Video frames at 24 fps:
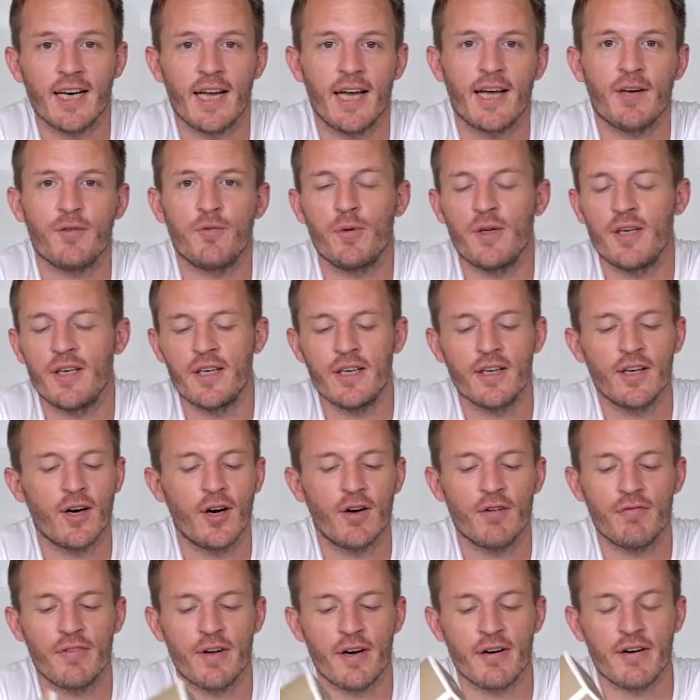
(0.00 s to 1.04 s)
and we here
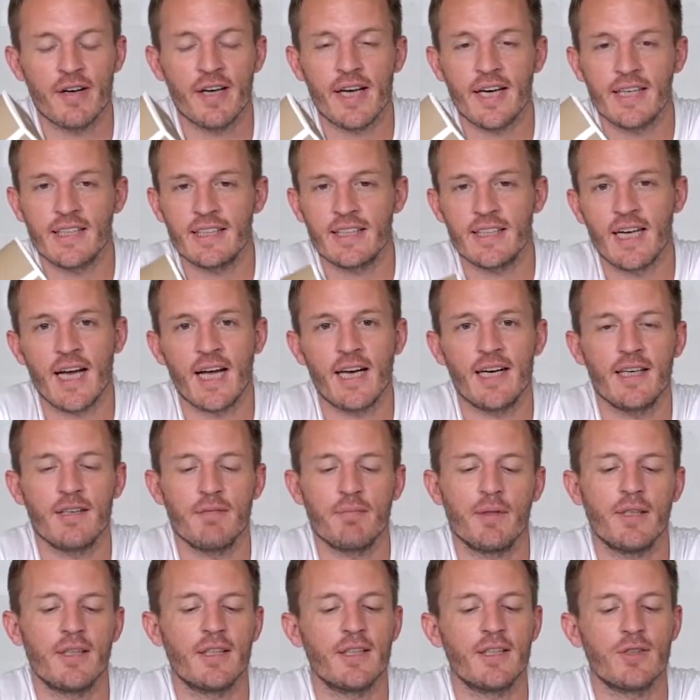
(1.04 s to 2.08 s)
are very excited
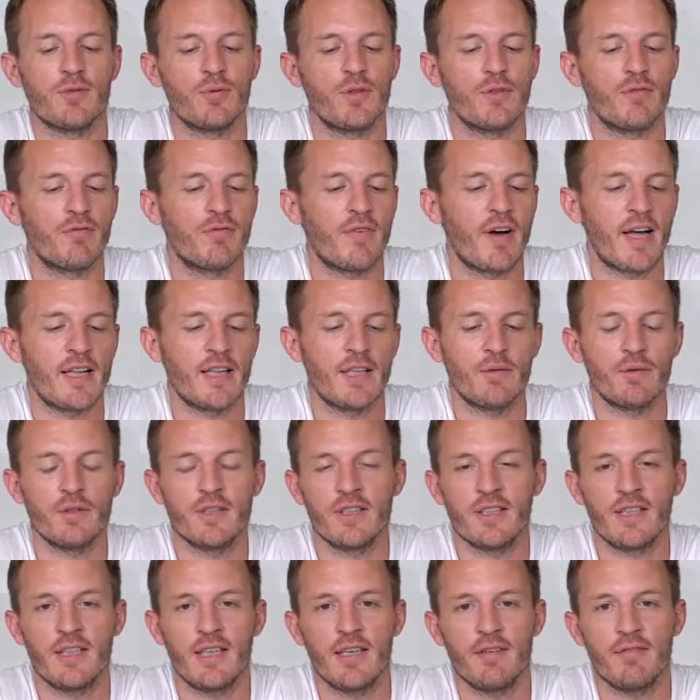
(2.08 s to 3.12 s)
because we finally
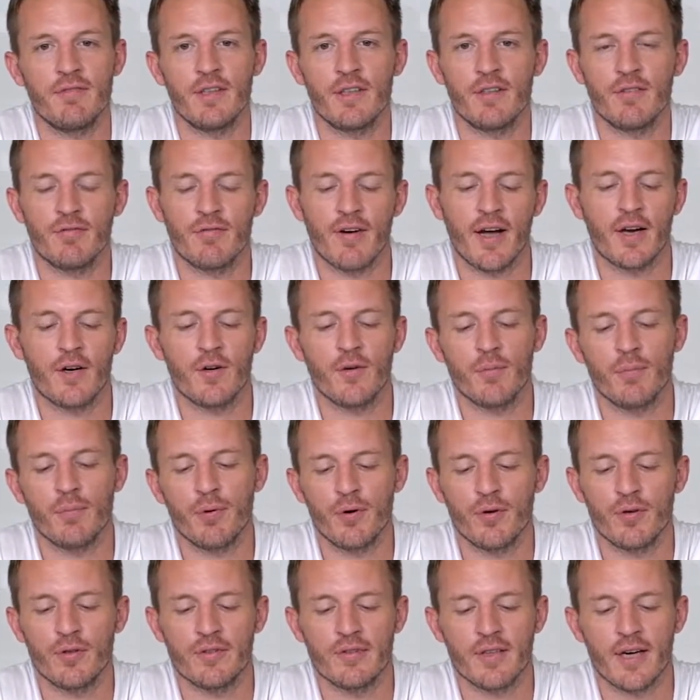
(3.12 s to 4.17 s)
received the final
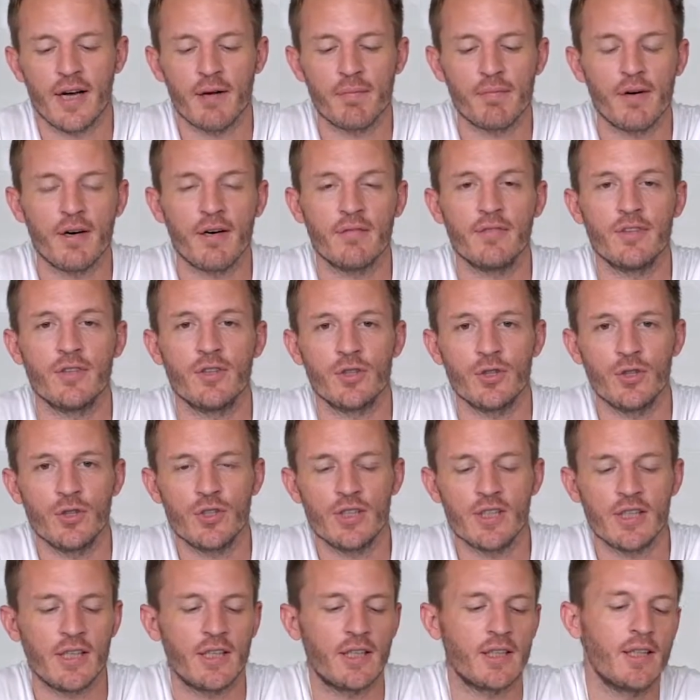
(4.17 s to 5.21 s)
prototype of the
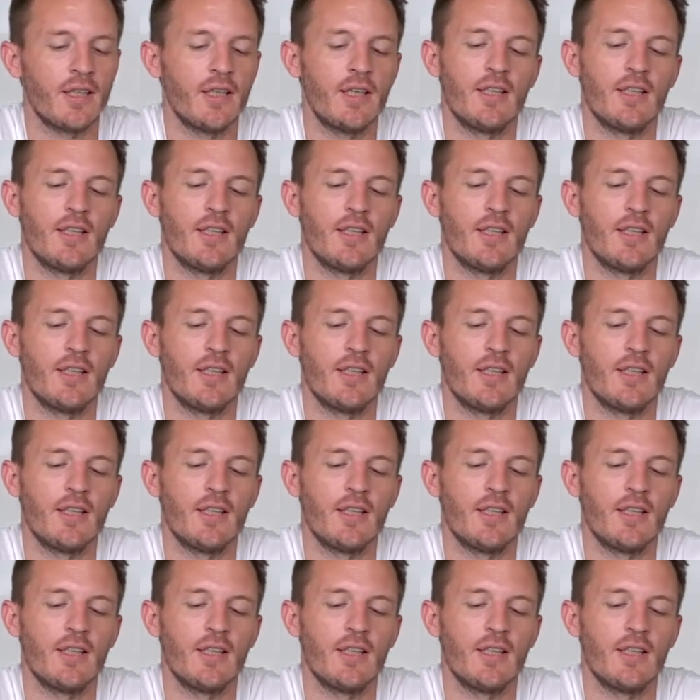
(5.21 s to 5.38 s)
SKUZEE.